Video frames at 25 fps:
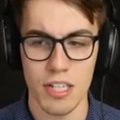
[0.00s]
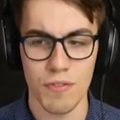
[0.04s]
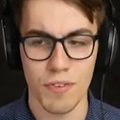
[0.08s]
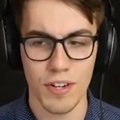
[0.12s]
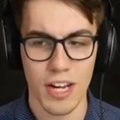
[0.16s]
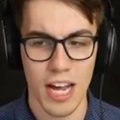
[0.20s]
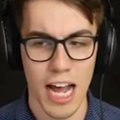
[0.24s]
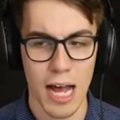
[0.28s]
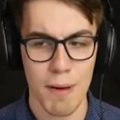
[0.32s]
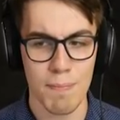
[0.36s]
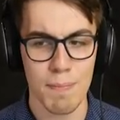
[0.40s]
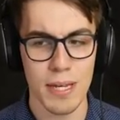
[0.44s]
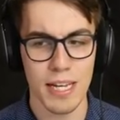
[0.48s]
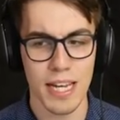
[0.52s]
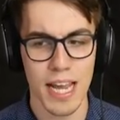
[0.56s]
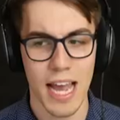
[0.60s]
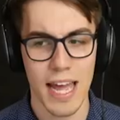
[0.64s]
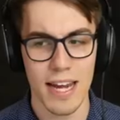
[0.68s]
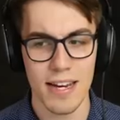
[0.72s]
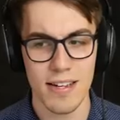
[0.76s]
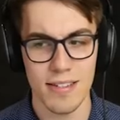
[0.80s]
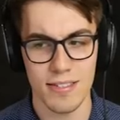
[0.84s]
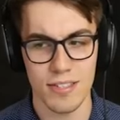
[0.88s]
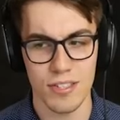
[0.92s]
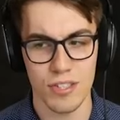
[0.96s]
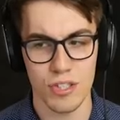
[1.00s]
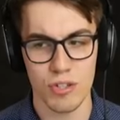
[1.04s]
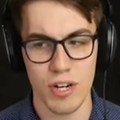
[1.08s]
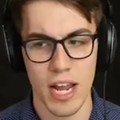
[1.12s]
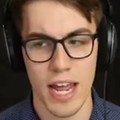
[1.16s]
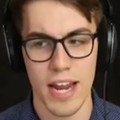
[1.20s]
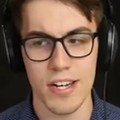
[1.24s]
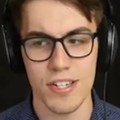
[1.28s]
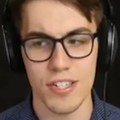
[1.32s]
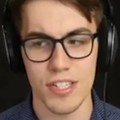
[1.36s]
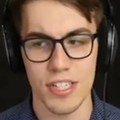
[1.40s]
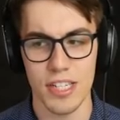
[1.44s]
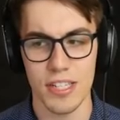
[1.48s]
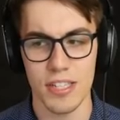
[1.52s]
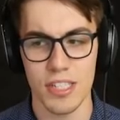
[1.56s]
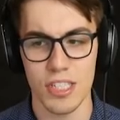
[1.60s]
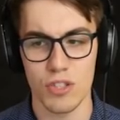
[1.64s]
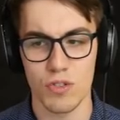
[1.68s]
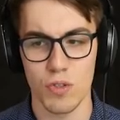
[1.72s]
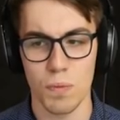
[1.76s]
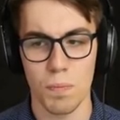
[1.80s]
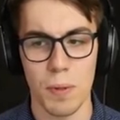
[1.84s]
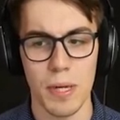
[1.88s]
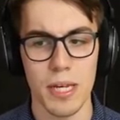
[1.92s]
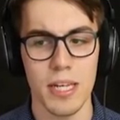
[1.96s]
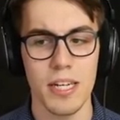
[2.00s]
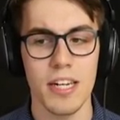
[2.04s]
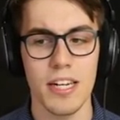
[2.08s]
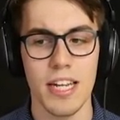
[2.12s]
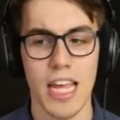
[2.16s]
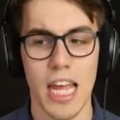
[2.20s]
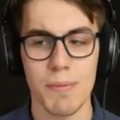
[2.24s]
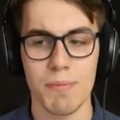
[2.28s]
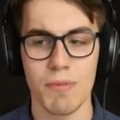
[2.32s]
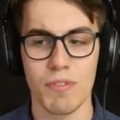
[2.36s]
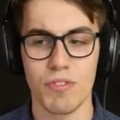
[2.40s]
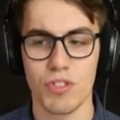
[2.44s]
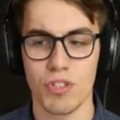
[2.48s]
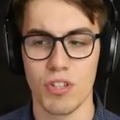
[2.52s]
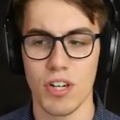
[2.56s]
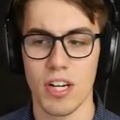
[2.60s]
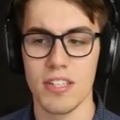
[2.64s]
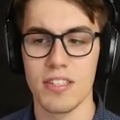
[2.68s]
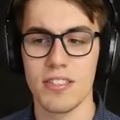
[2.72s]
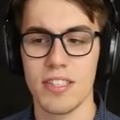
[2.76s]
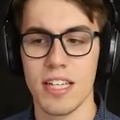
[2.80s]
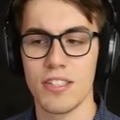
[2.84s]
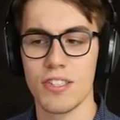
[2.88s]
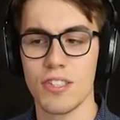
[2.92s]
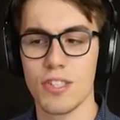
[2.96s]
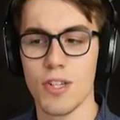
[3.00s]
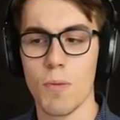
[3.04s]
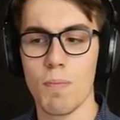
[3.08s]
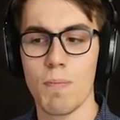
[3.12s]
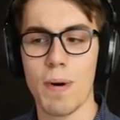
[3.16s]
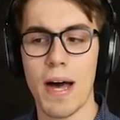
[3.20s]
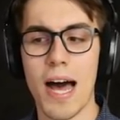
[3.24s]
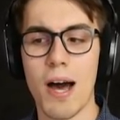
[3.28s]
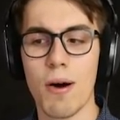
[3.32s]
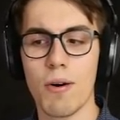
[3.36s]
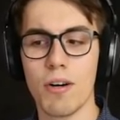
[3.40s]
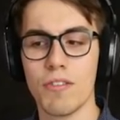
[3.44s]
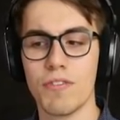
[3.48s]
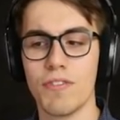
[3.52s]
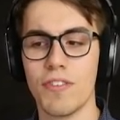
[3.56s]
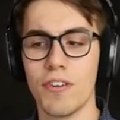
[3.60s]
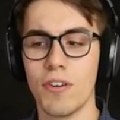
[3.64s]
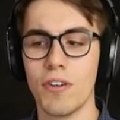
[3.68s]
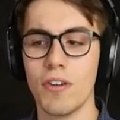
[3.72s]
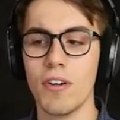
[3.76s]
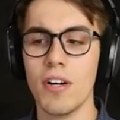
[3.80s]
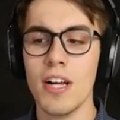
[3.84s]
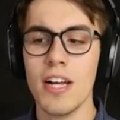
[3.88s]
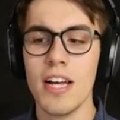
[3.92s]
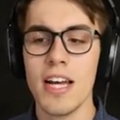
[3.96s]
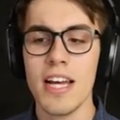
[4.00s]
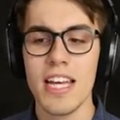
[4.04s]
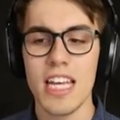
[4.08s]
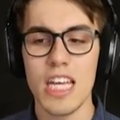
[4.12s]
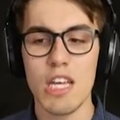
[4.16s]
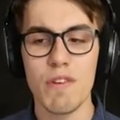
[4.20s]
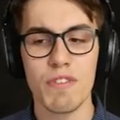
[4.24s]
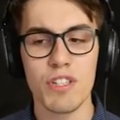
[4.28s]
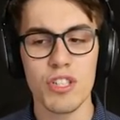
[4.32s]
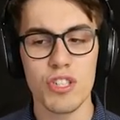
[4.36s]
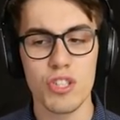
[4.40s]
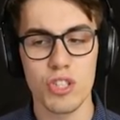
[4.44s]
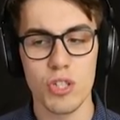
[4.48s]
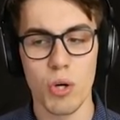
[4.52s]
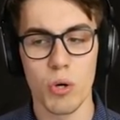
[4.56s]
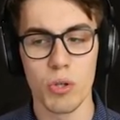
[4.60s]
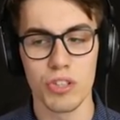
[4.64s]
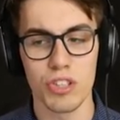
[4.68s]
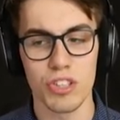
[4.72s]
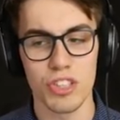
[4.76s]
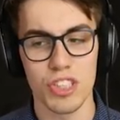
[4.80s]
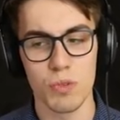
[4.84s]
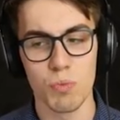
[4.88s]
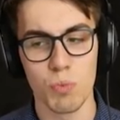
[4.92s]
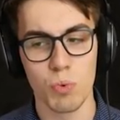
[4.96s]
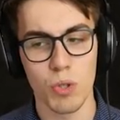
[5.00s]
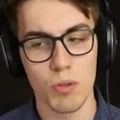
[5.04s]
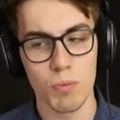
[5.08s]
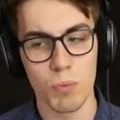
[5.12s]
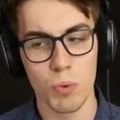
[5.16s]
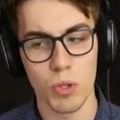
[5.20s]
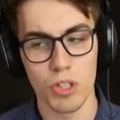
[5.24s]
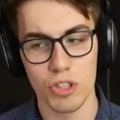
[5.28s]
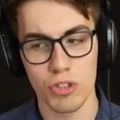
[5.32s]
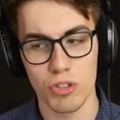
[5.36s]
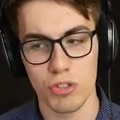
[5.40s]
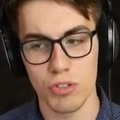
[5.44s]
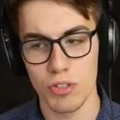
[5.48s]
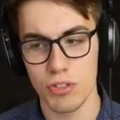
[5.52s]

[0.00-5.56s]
If copycat is the strategy in this repeated game of trust that's so powerful, even soldiers in World War